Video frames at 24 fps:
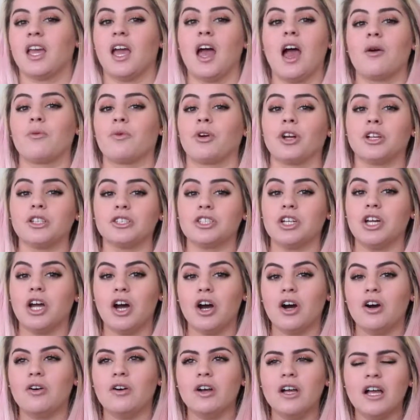and we're good to
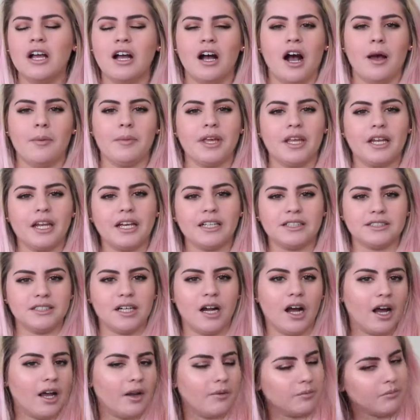go. I mean, it's
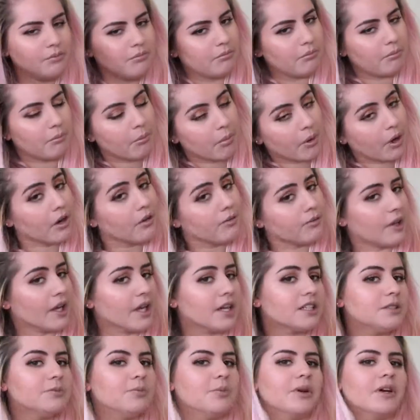not
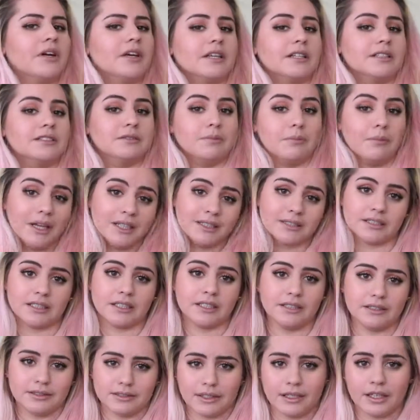perfect, but it's
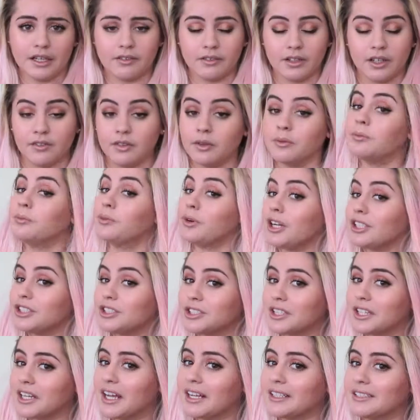messy because I haven't even
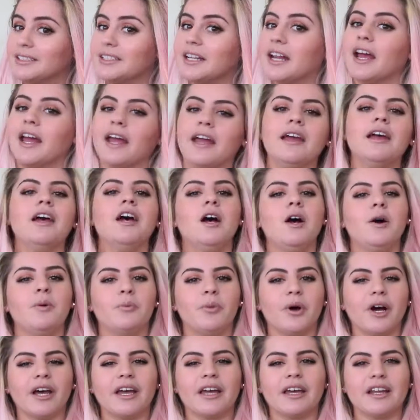brushed it yet today,
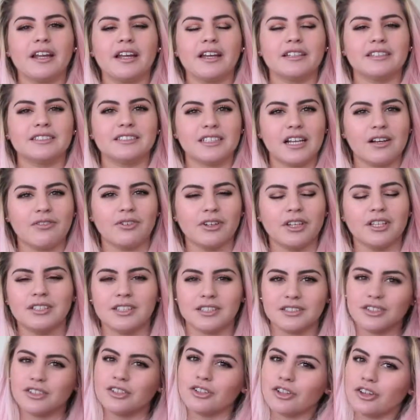but it definitely
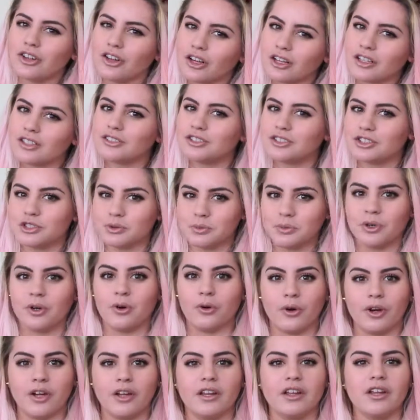doesn't look super
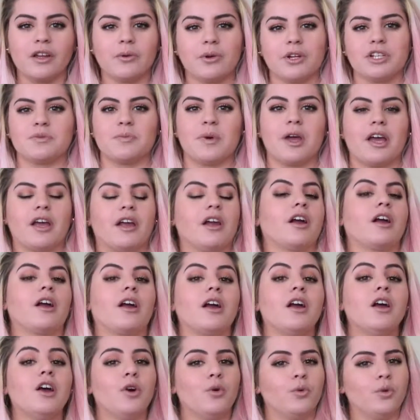oily, which my
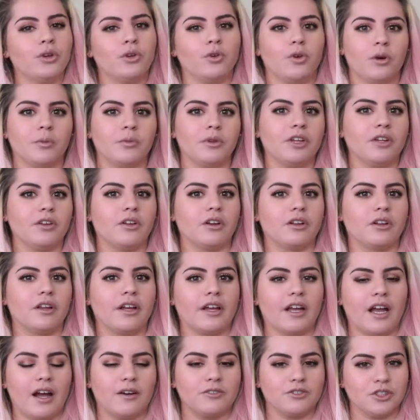hair would normally look
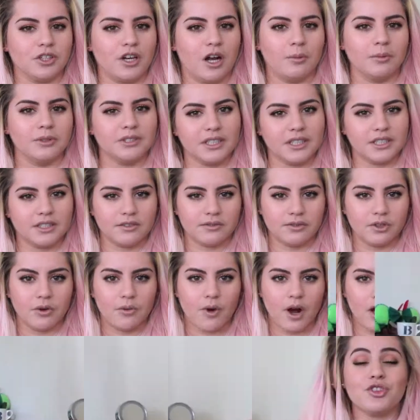like after a couple days of no
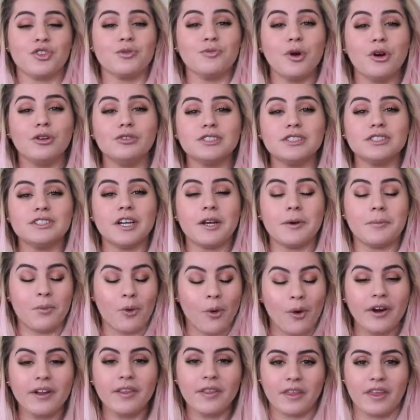washing. So the most
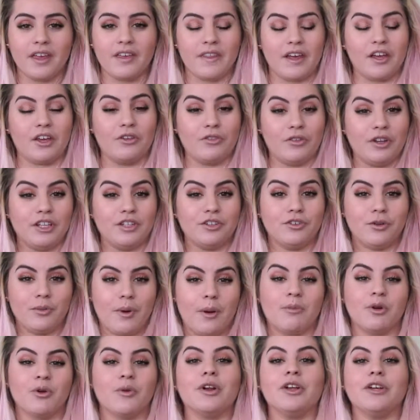important thing that you need to
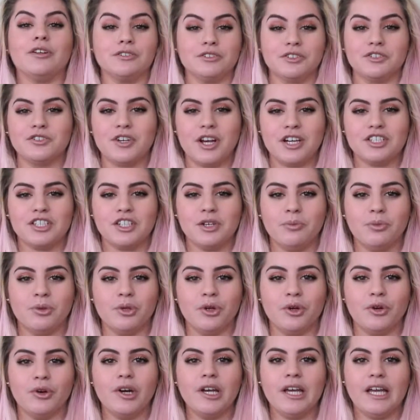remember when using dry
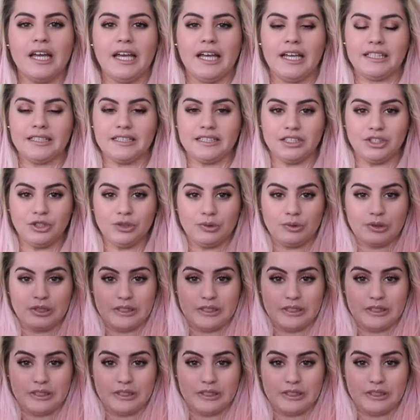shampoo is to